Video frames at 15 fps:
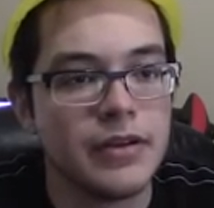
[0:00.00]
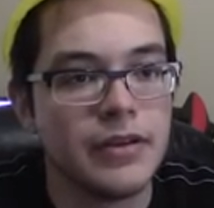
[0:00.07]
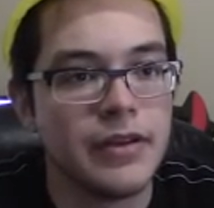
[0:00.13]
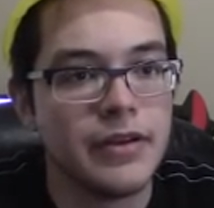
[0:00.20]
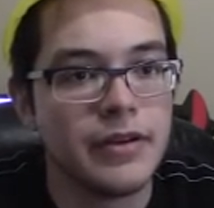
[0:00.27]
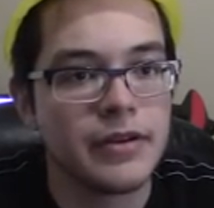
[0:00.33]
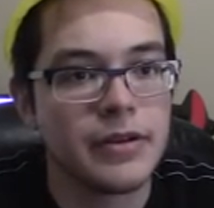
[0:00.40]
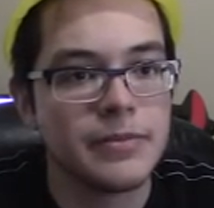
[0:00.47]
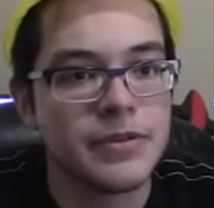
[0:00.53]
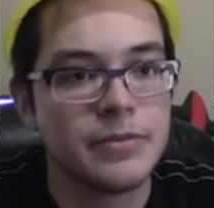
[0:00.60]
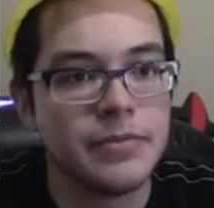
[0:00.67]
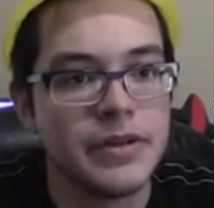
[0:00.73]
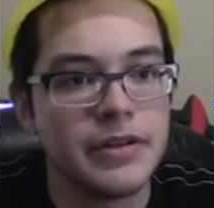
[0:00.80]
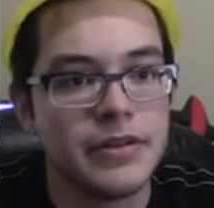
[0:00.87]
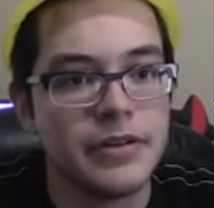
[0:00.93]
Then here comes the
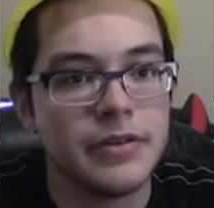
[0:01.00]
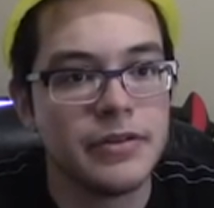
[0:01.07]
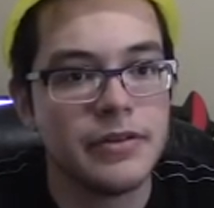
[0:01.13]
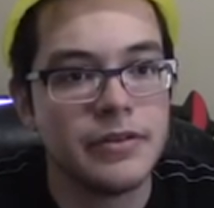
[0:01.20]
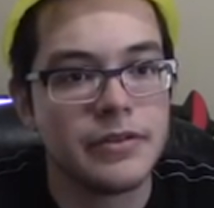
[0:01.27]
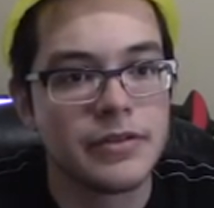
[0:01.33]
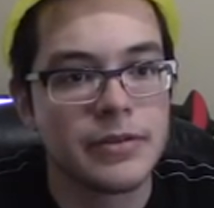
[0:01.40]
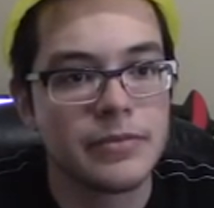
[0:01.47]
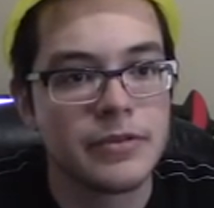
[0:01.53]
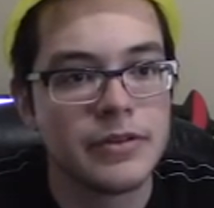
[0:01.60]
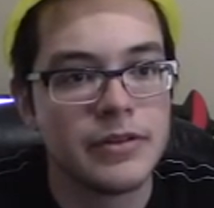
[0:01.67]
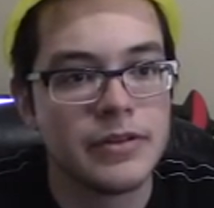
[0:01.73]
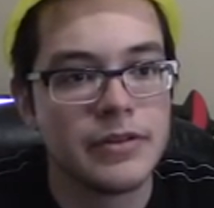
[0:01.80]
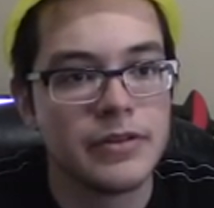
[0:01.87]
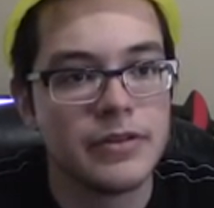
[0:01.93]
big dude. So I'm
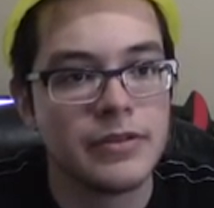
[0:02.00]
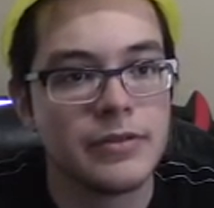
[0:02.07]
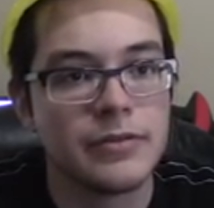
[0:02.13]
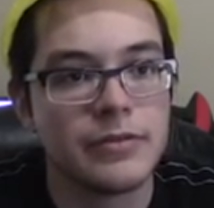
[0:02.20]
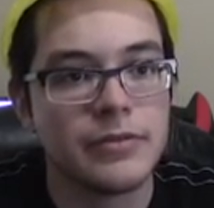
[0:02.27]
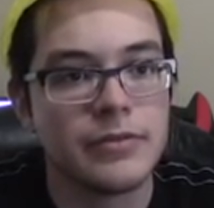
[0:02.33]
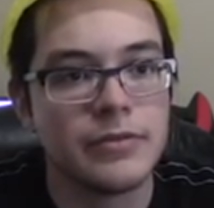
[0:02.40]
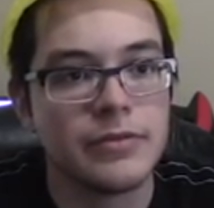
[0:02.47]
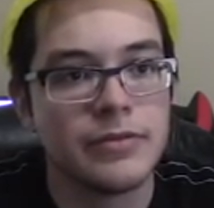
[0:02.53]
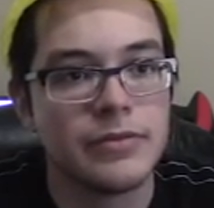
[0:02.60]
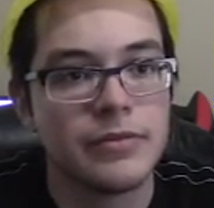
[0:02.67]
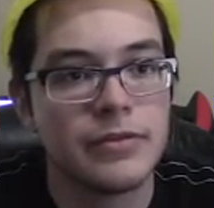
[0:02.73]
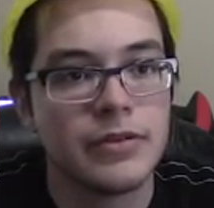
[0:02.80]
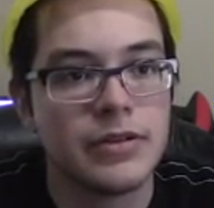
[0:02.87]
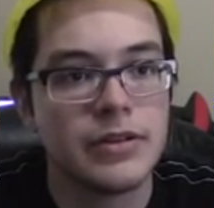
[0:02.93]
gonna
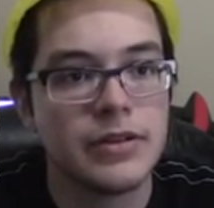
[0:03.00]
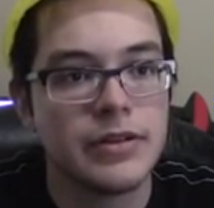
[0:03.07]
run.